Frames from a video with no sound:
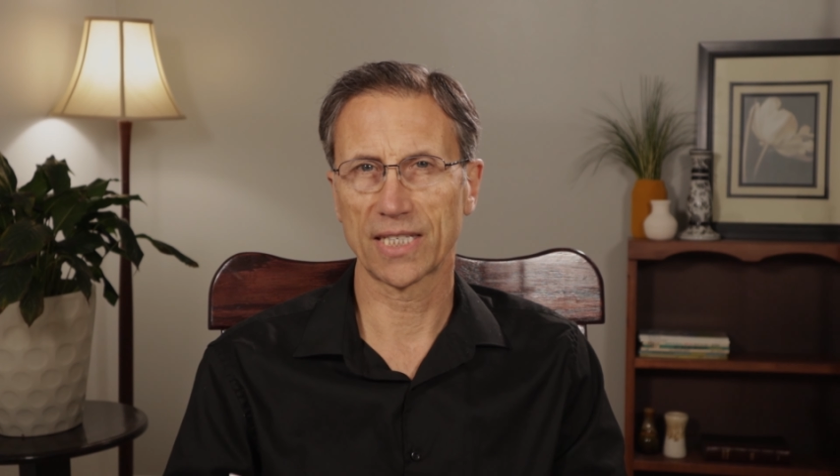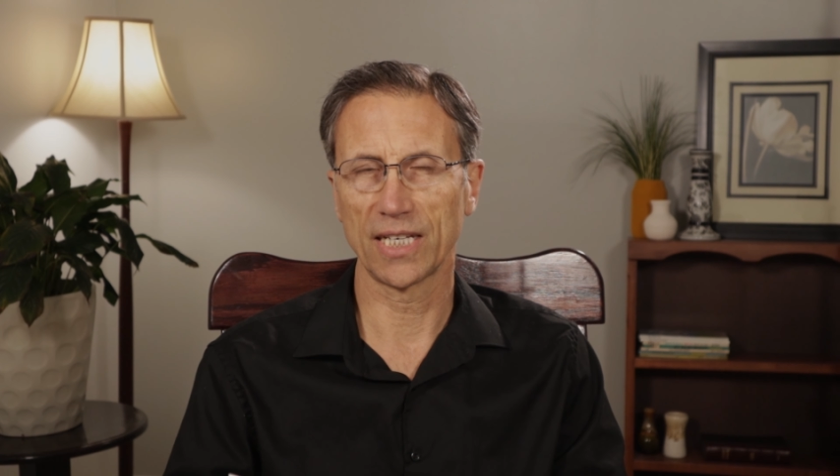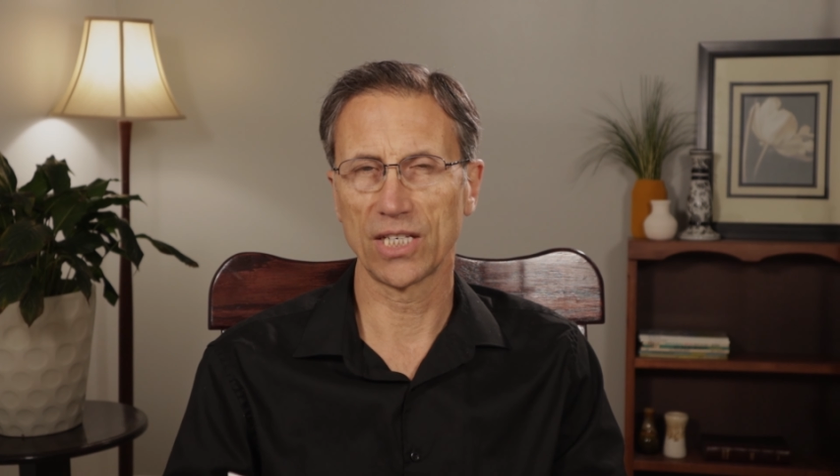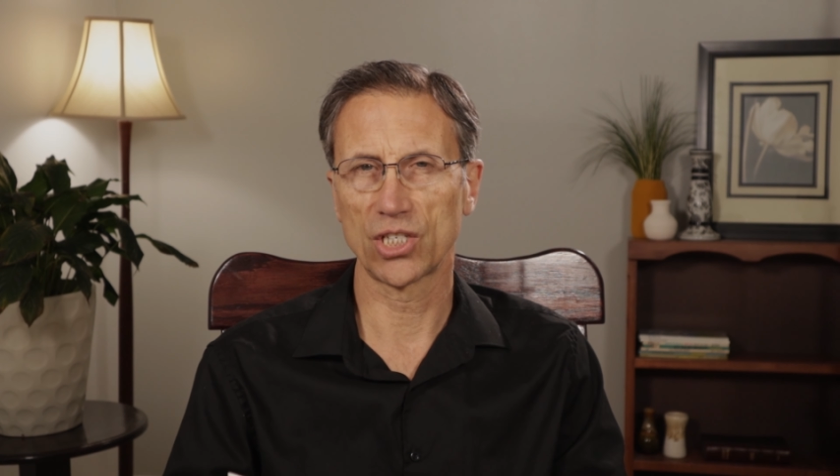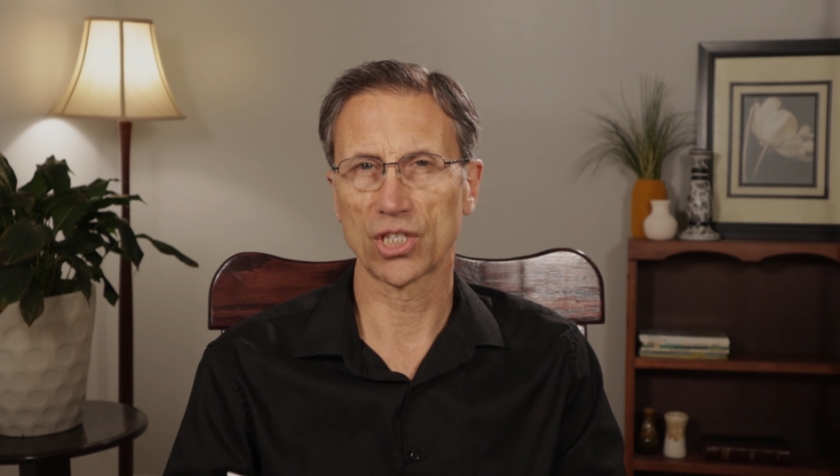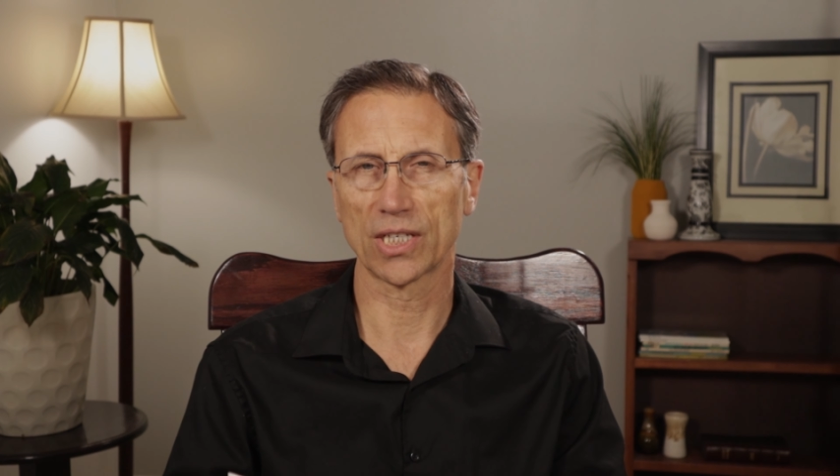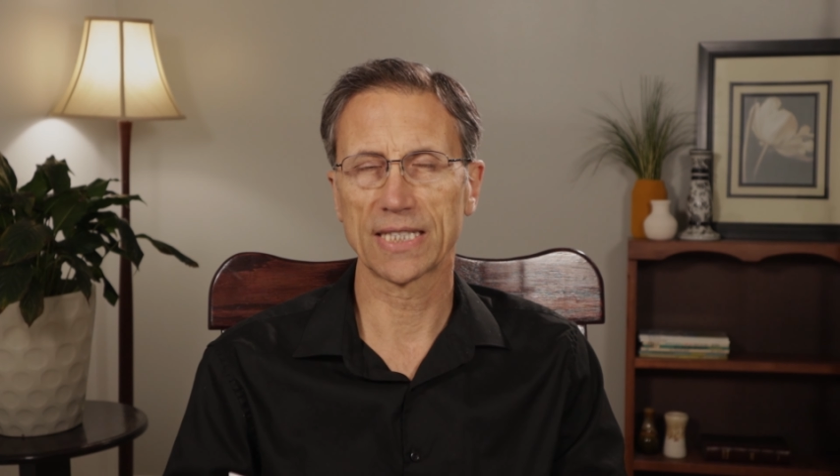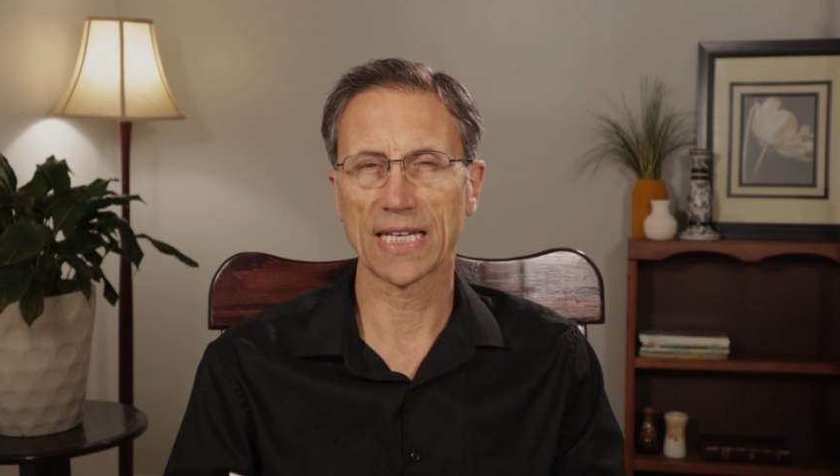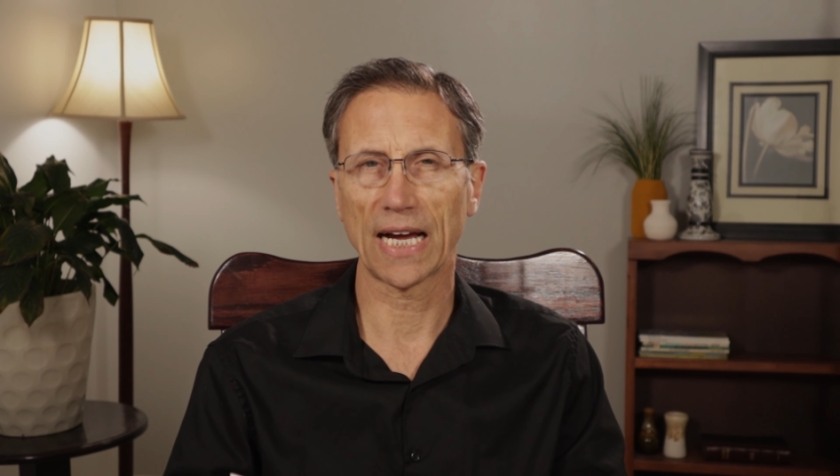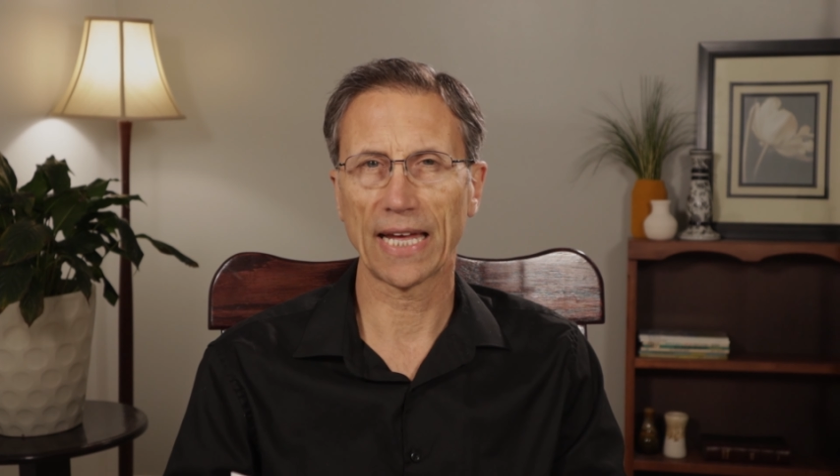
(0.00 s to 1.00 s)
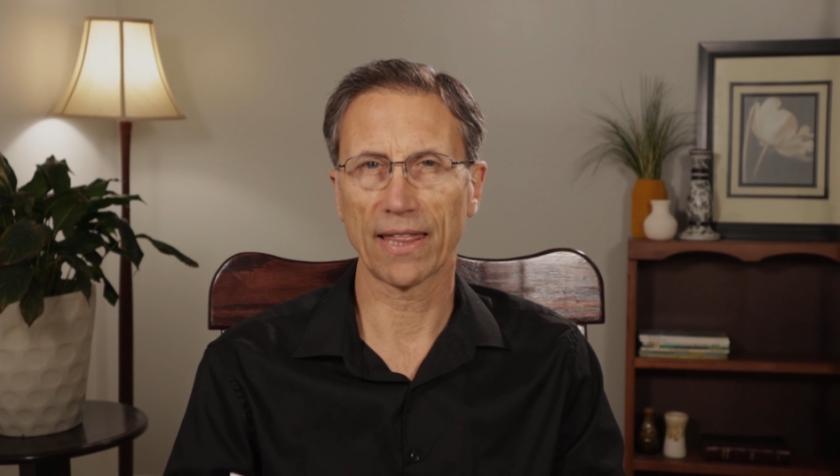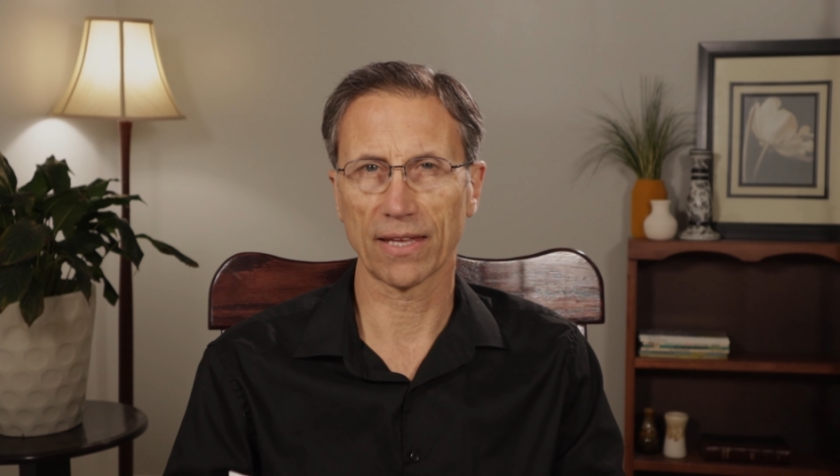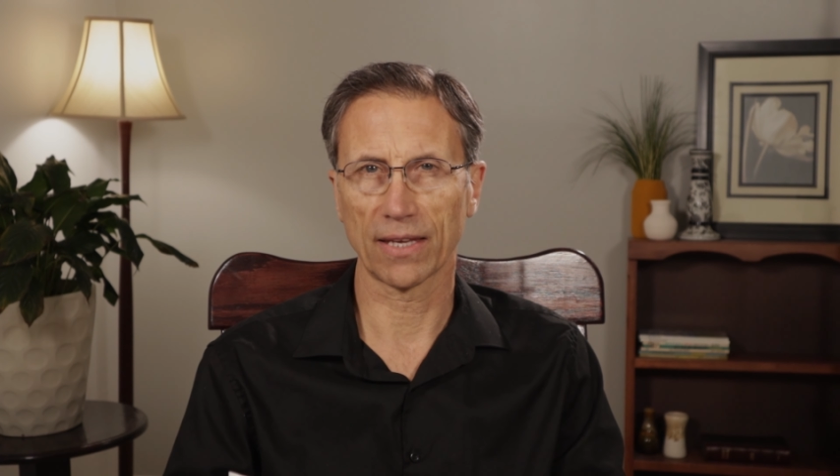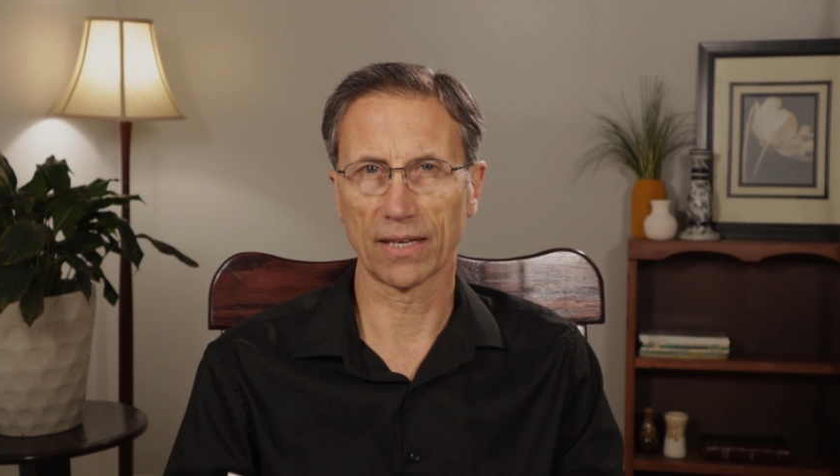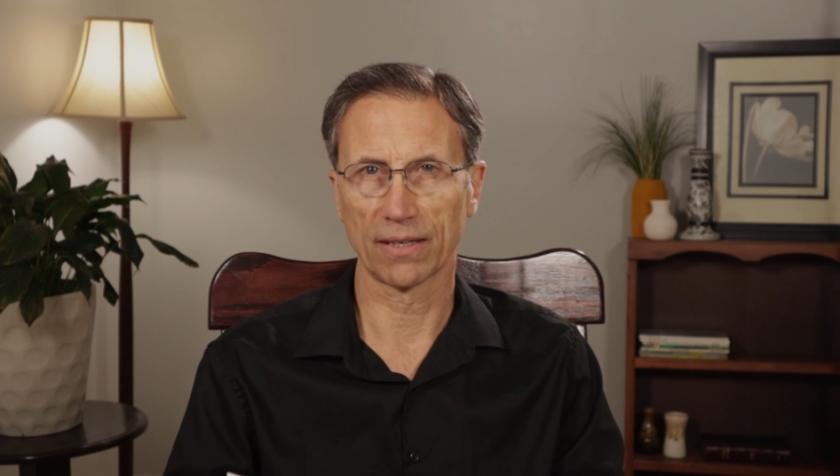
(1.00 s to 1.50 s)
teach
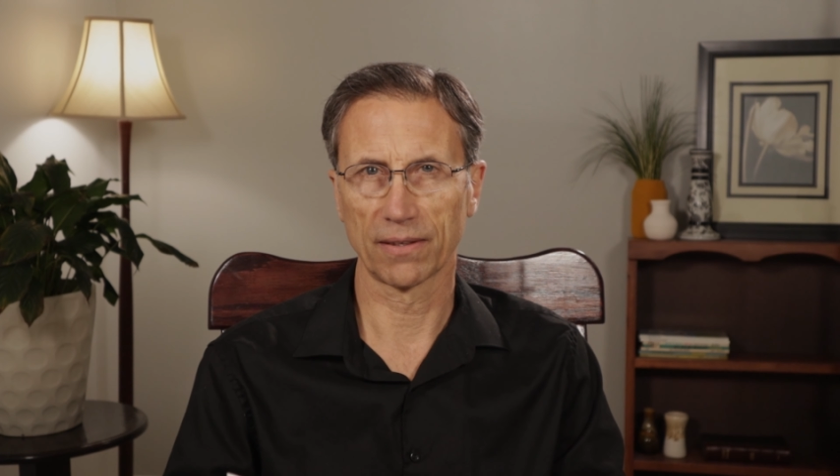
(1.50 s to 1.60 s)
tithing?